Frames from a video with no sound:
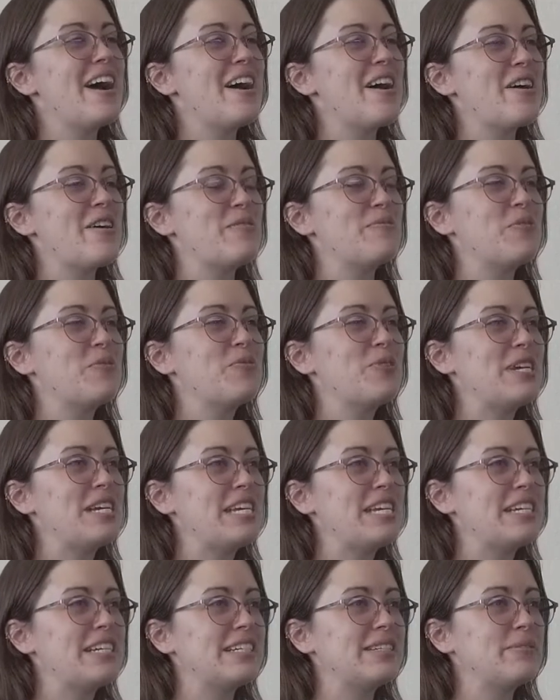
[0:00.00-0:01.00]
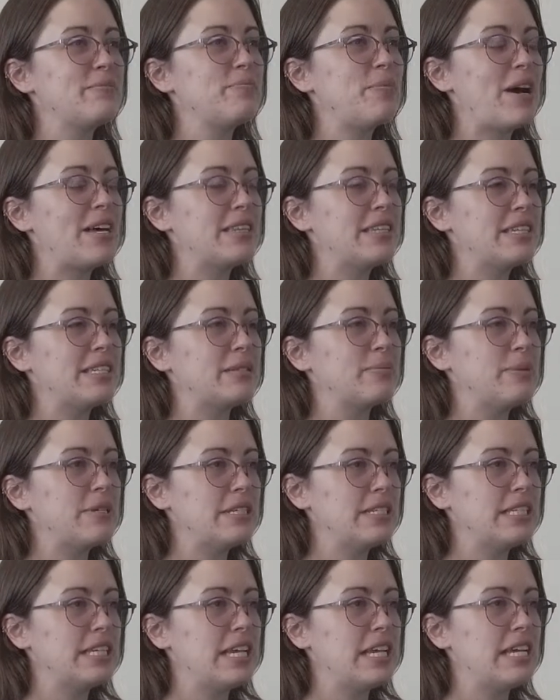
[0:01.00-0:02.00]
um, we bought this
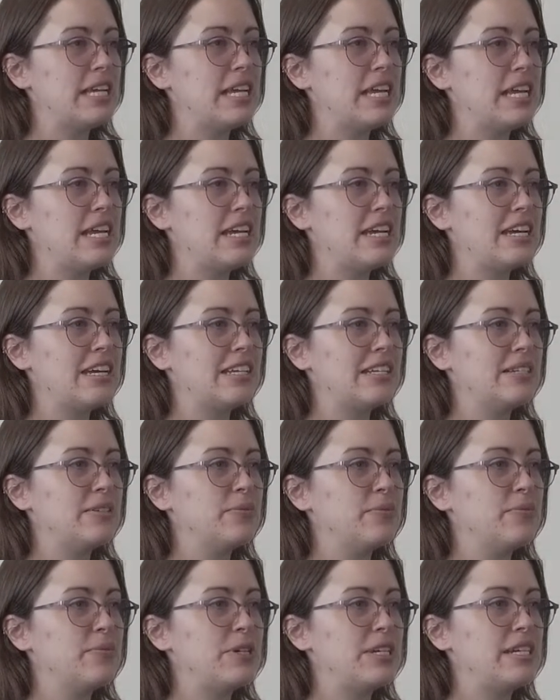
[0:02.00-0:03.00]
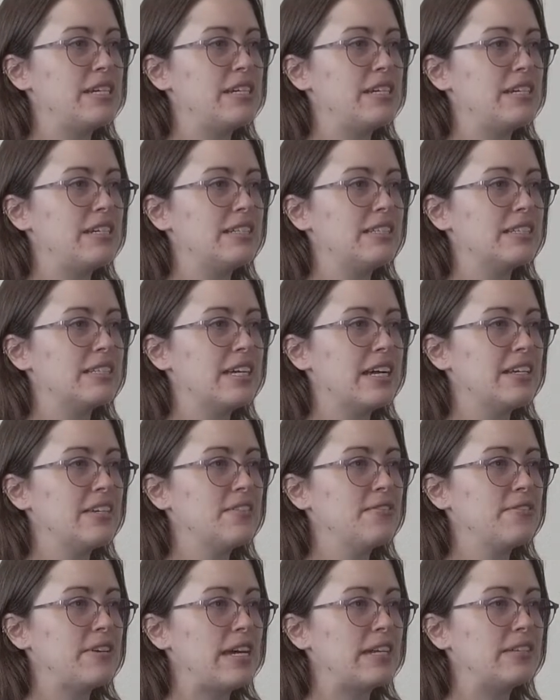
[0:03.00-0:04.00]
building and we kind
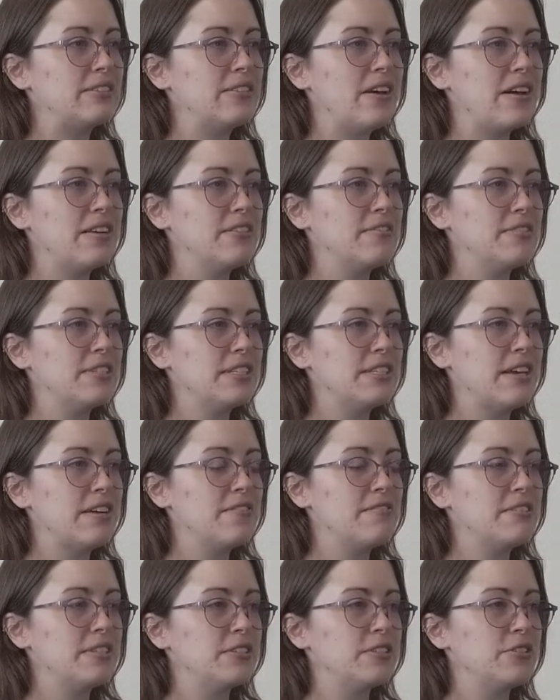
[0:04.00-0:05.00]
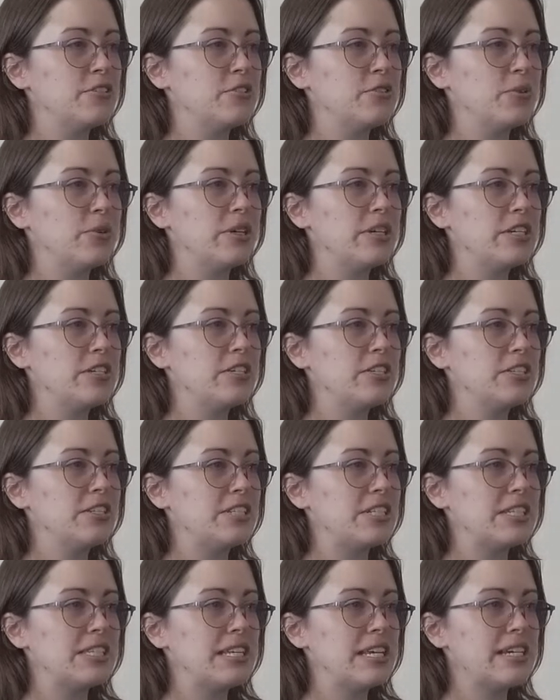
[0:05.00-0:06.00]
of had a lot of stuff in storage,
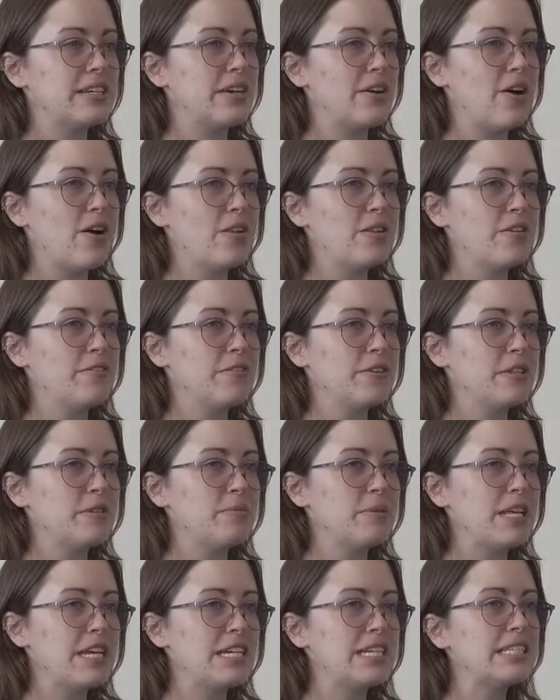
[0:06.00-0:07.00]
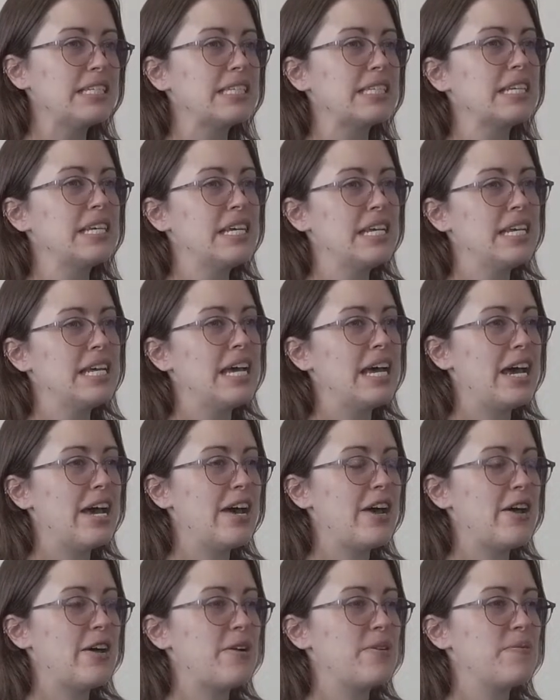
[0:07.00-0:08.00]
just like all over the place.
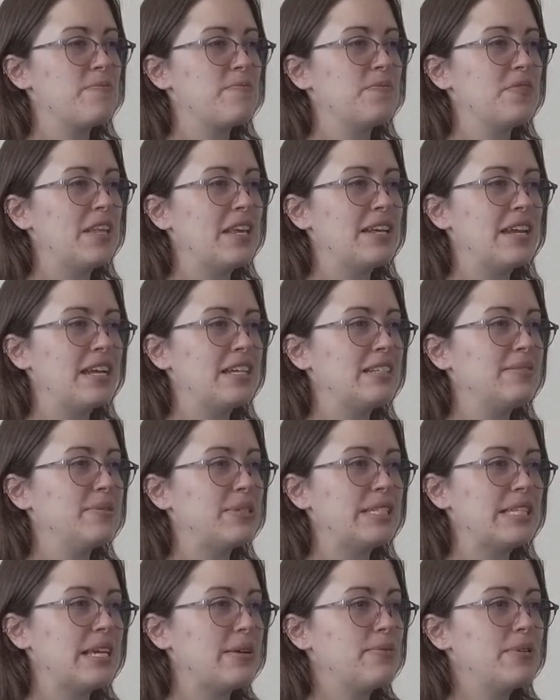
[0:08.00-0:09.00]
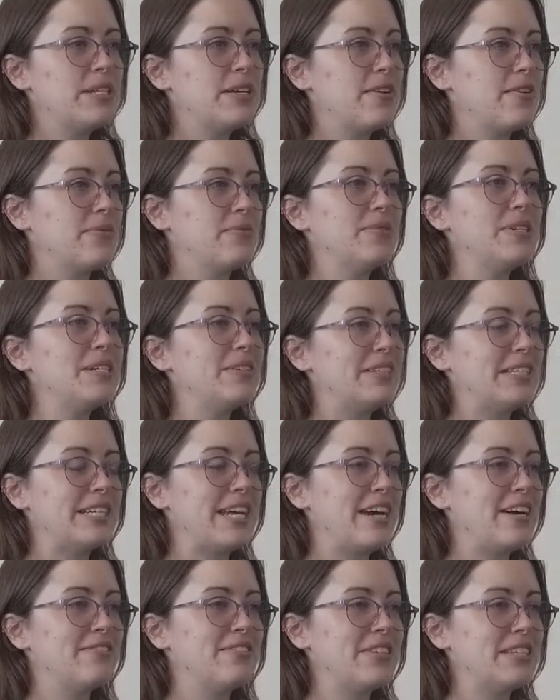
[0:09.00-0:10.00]
Um, and I was like, we don't, we don't need
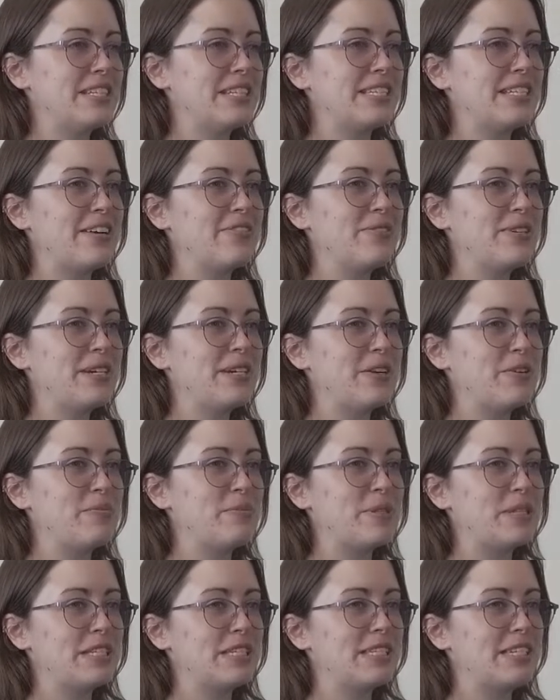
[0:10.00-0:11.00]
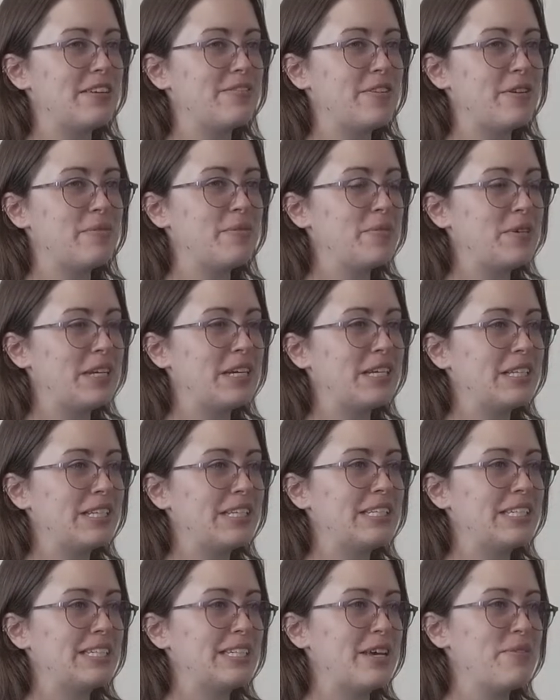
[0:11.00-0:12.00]
to have all this stuff. We can open this stuff up and we can
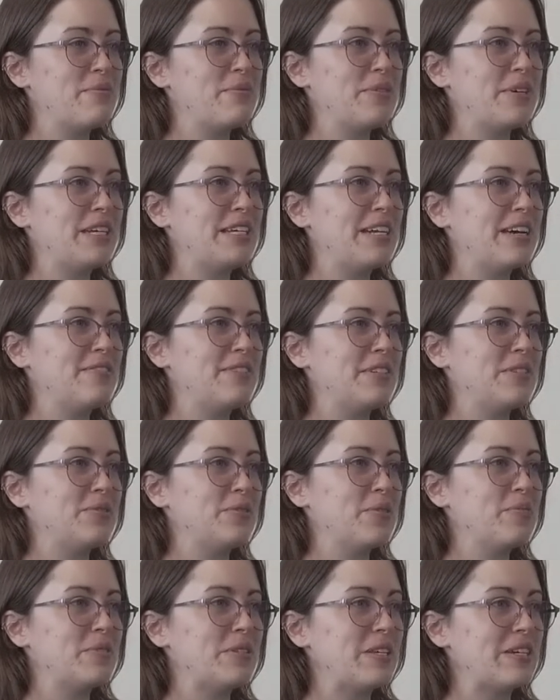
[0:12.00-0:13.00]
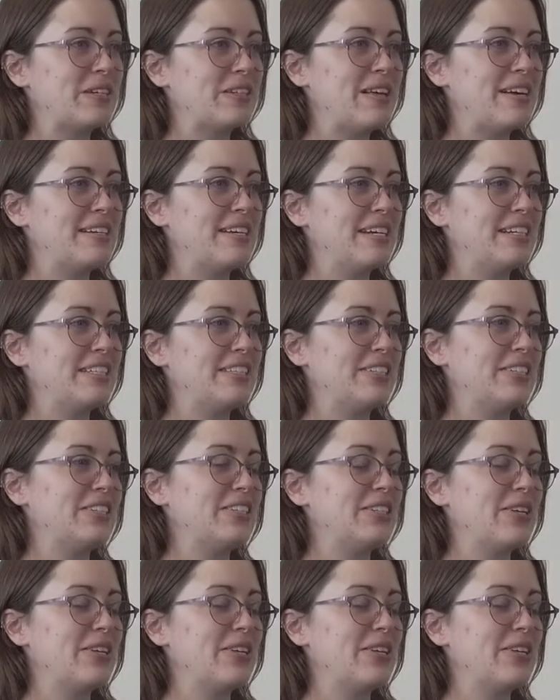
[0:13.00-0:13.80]
clean this up and we can have these rooms look a lot nicer.